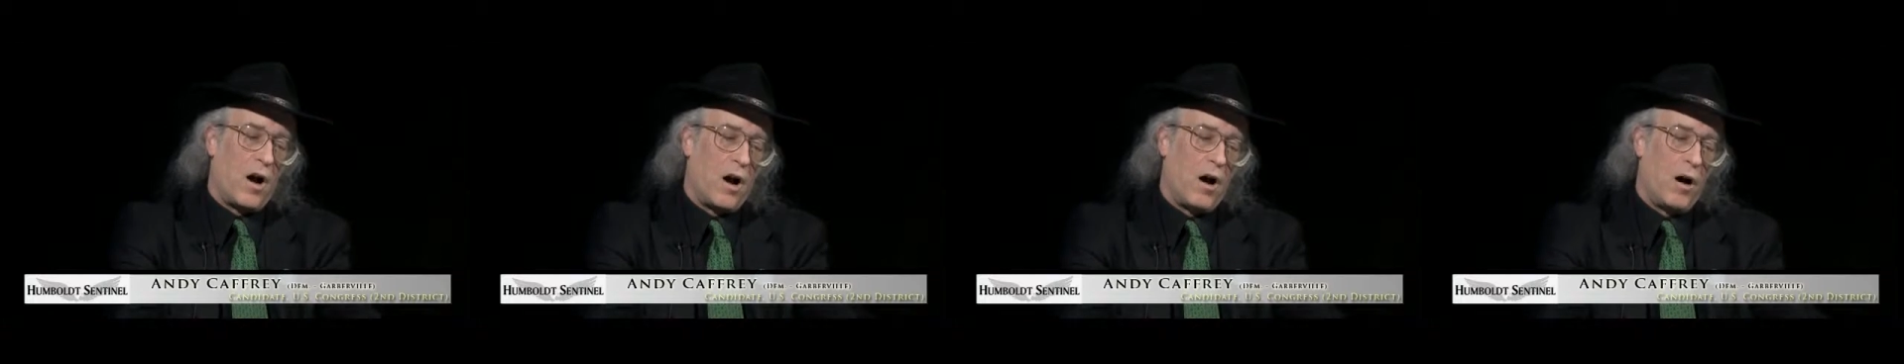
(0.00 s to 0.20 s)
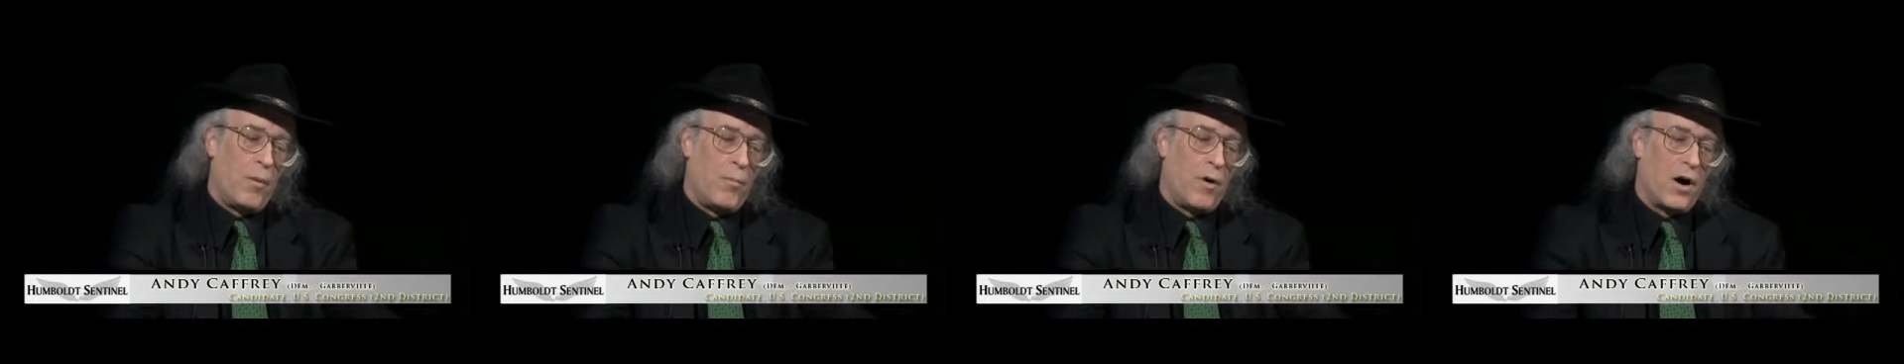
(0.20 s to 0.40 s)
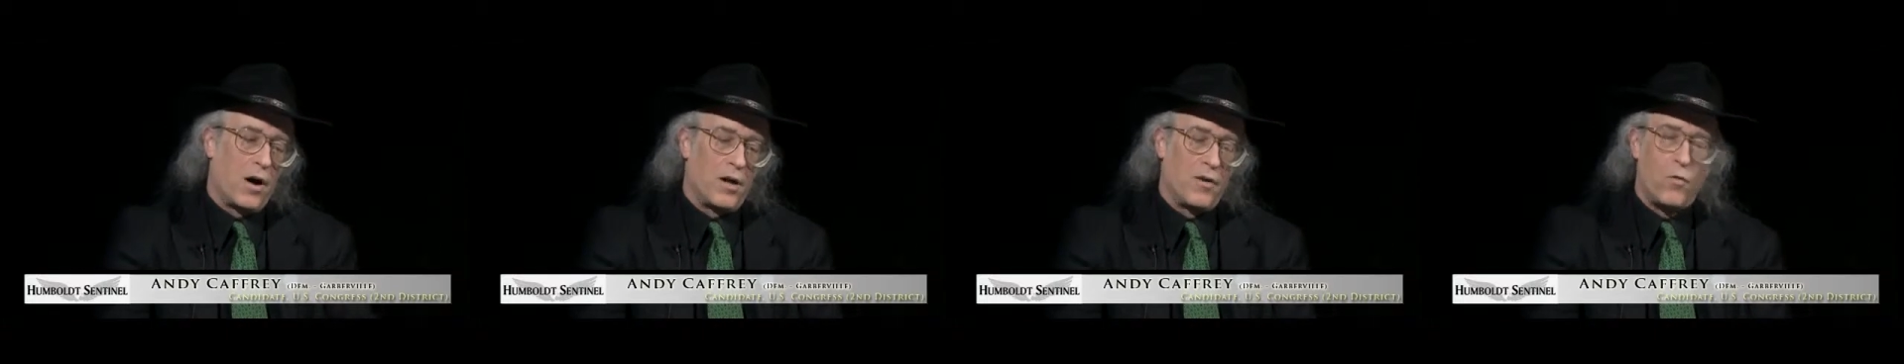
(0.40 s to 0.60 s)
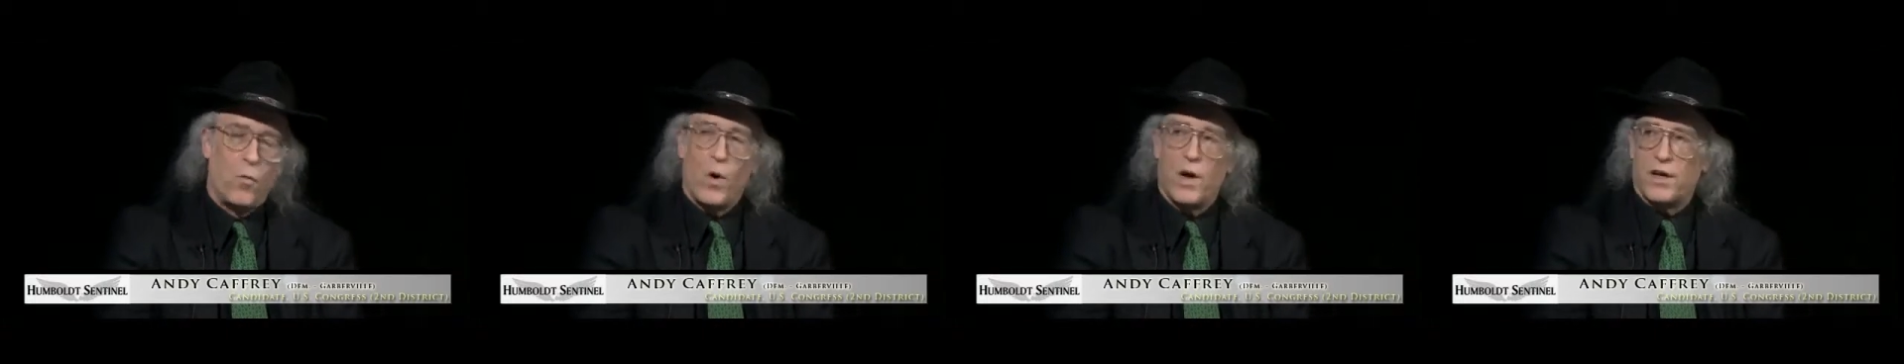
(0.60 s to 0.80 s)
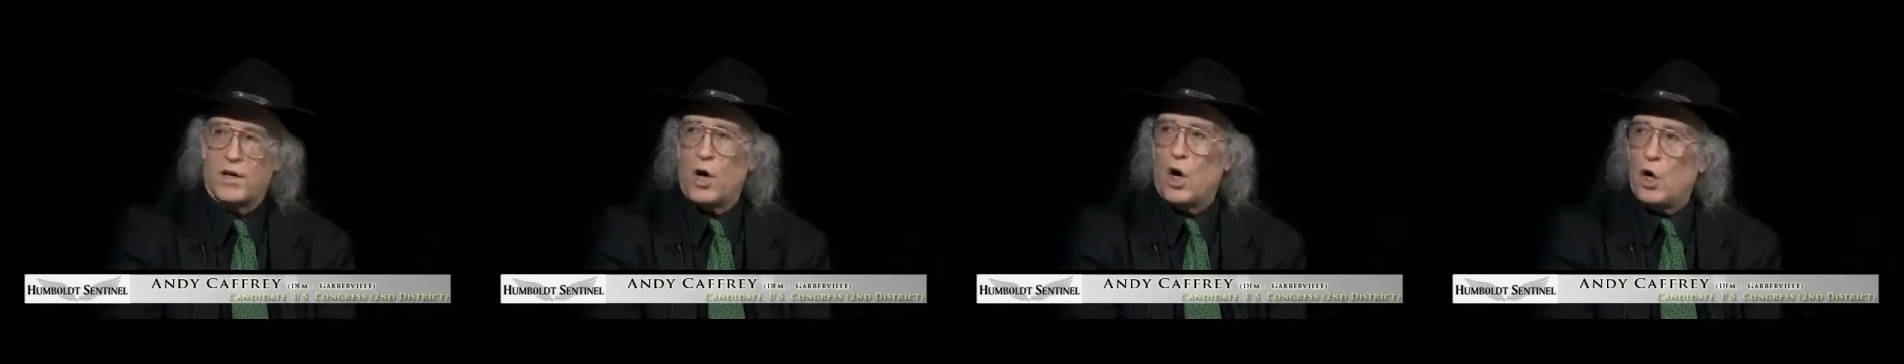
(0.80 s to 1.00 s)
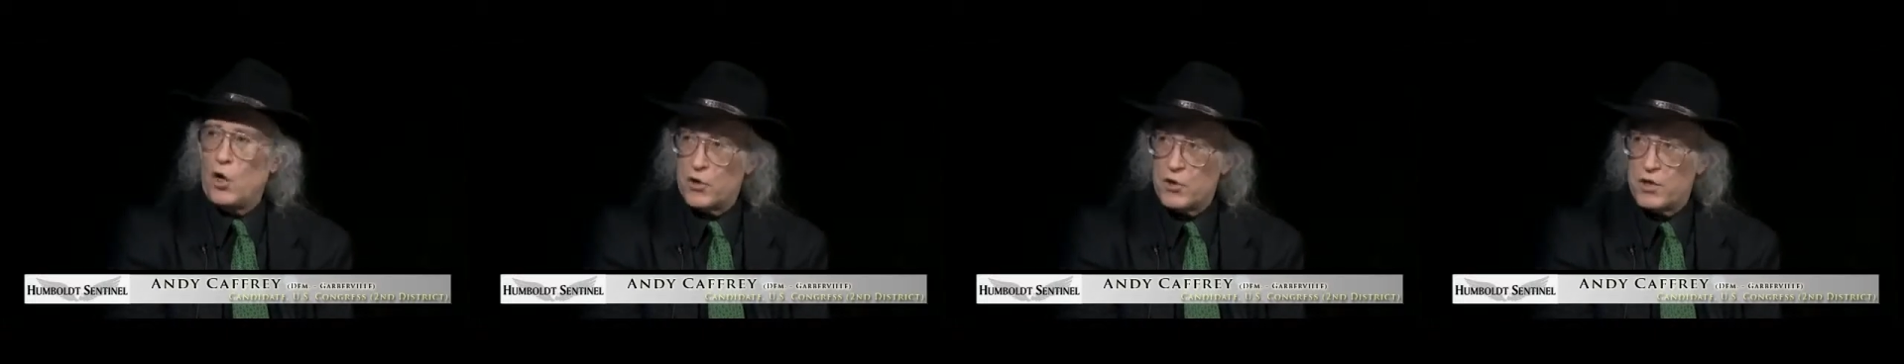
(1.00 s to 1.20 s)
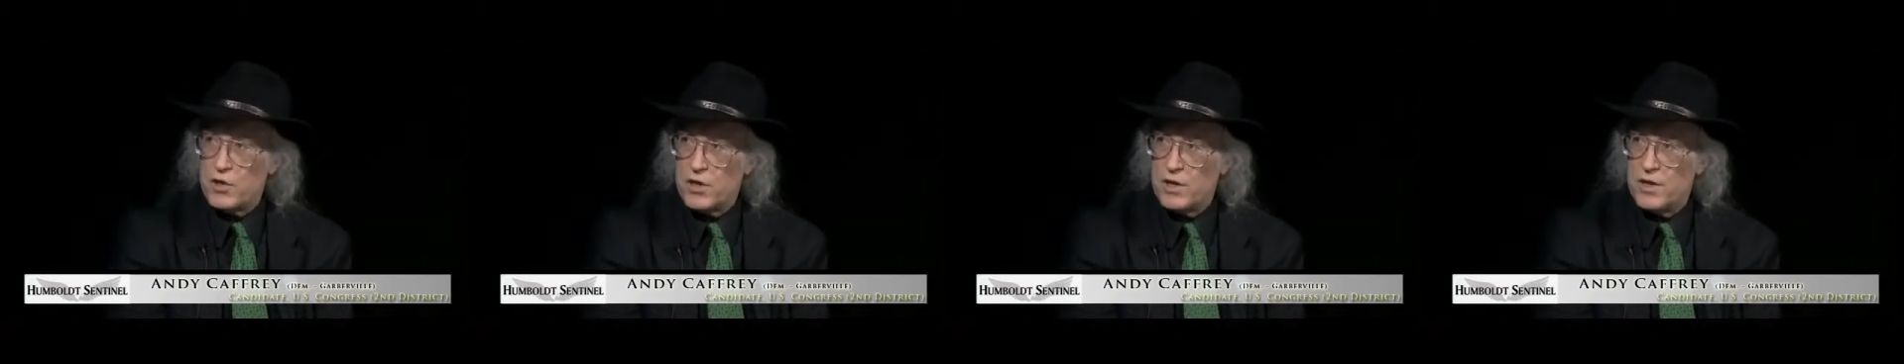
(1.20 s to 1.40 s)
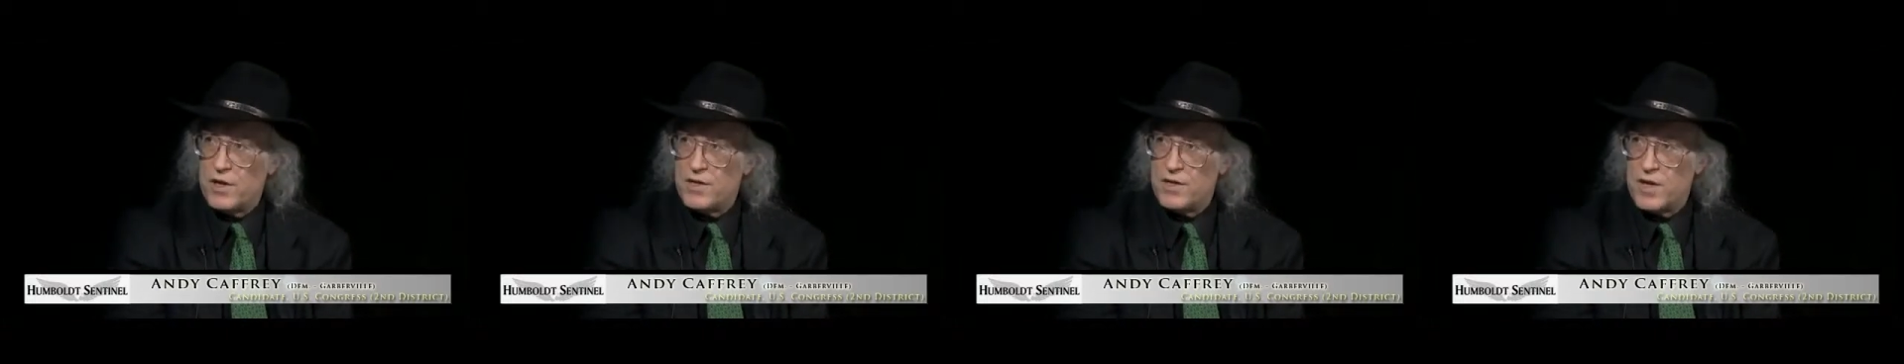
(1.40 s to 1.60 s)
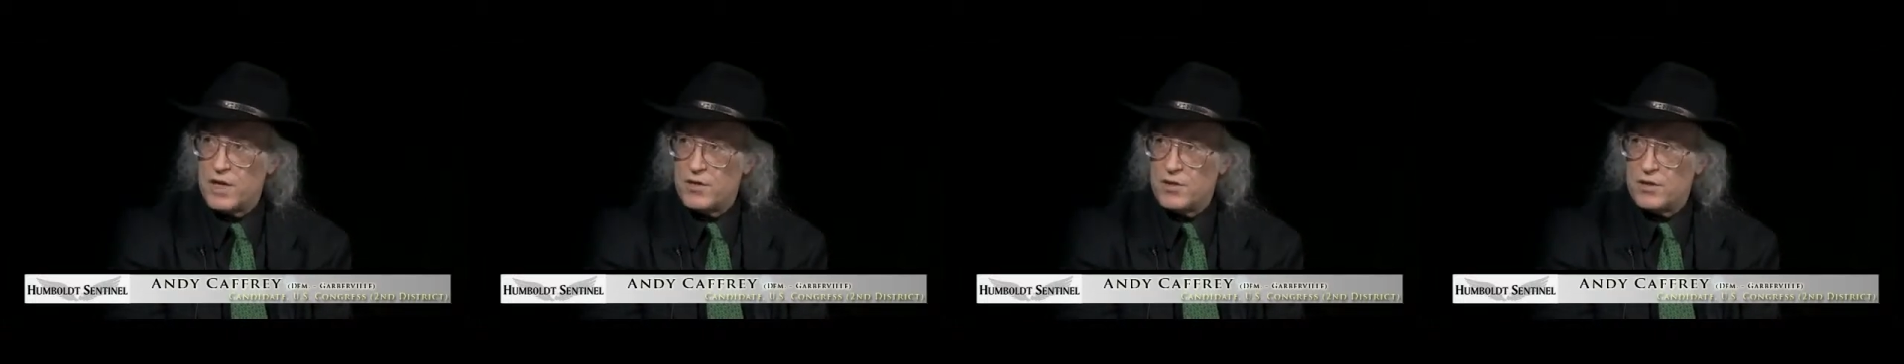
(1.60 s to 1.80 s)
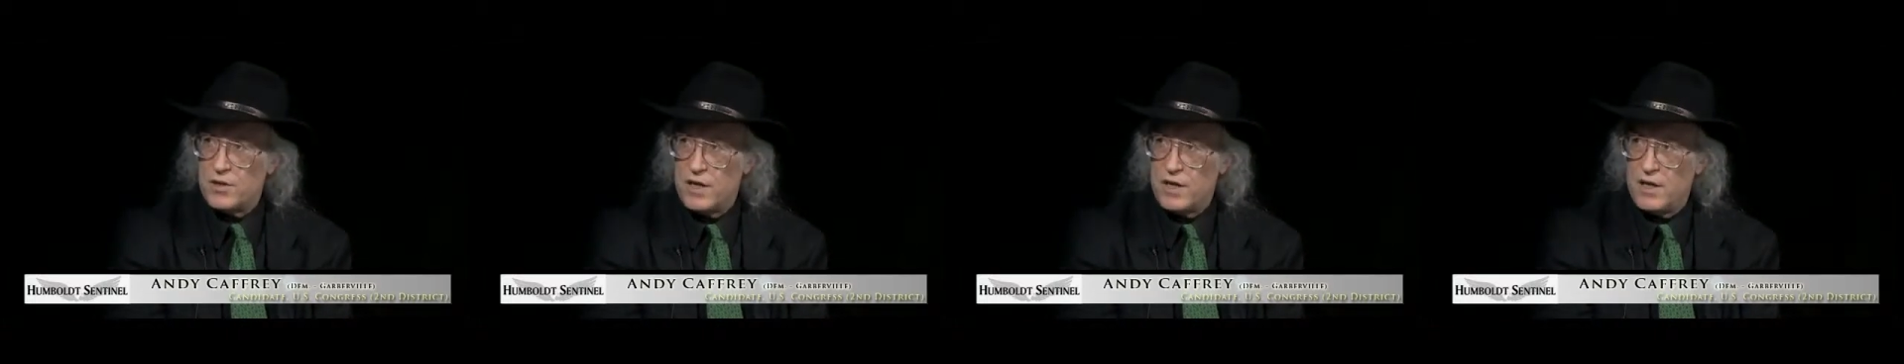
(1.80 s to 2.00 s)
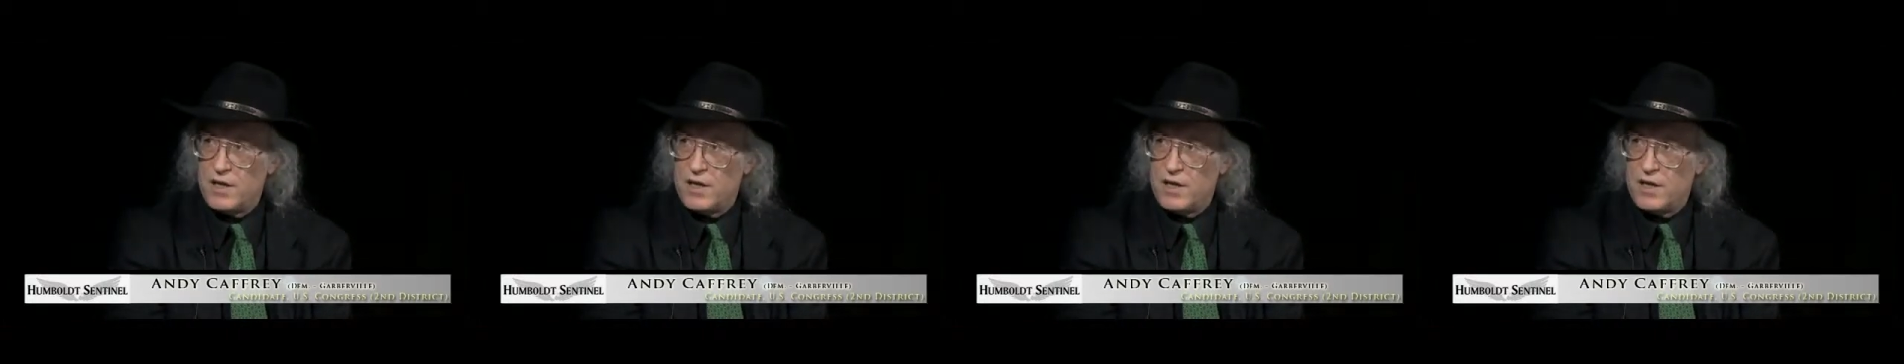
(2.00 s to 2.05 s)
all part of one culture, essentially.